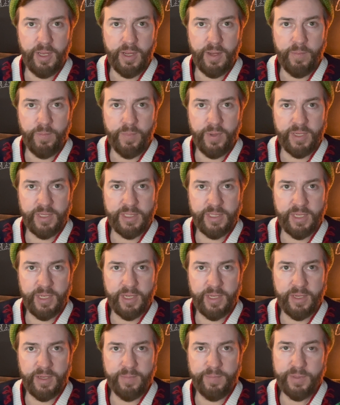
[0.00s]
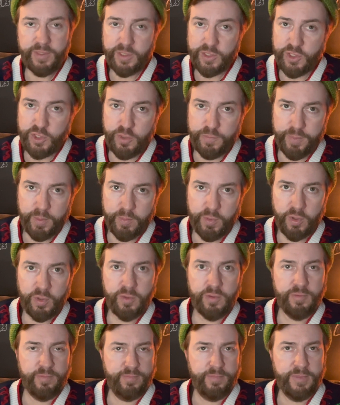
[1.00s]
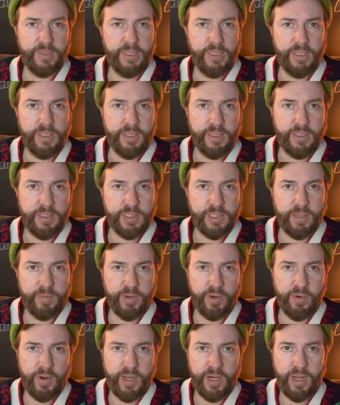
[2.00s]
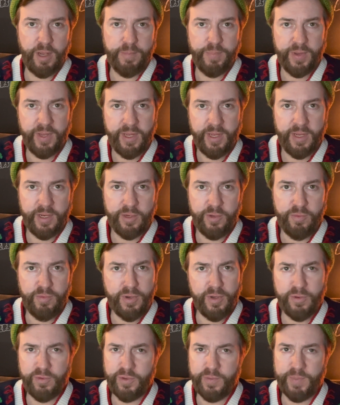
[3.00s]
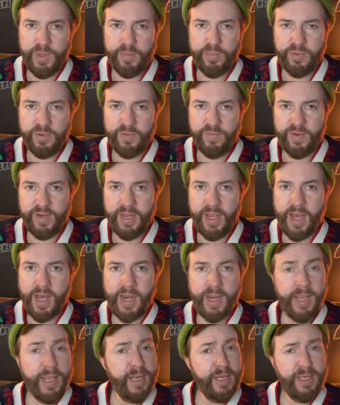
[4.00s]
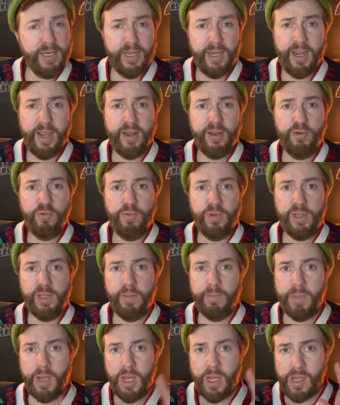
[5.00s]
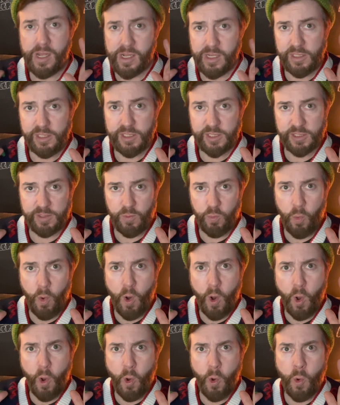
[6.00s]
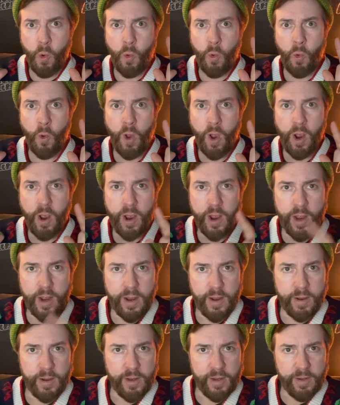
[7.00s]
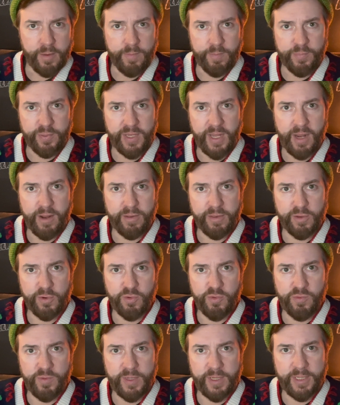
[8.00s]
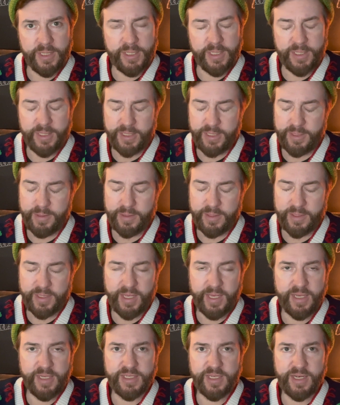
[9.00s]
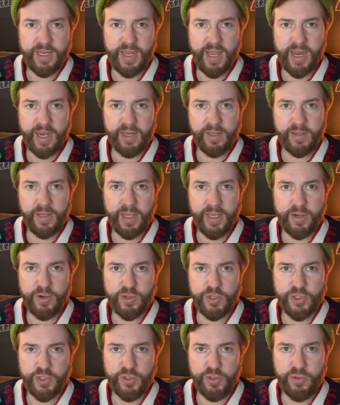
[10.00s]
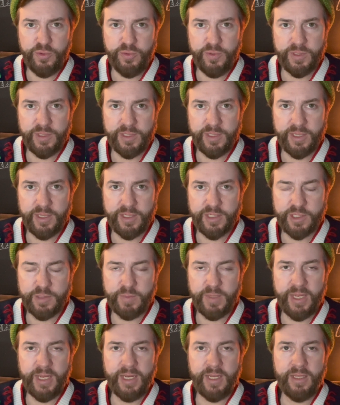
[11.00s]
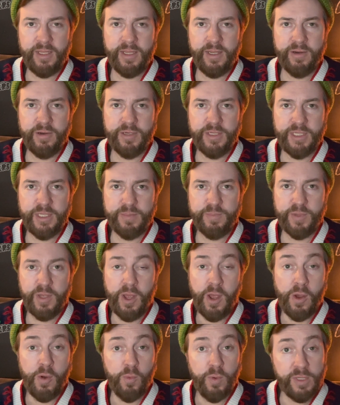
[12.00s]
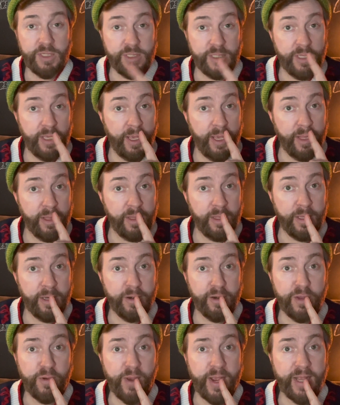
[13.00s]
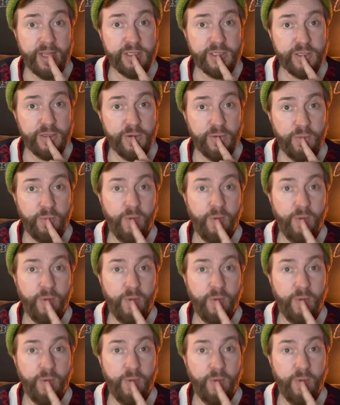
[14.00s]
But the Super Bowl is coming right up, and you know that people have got to get together with the buds. Woo! Plow through a case of Natty Light or two and some 8-layer dip. What's the 8th layer, you ask?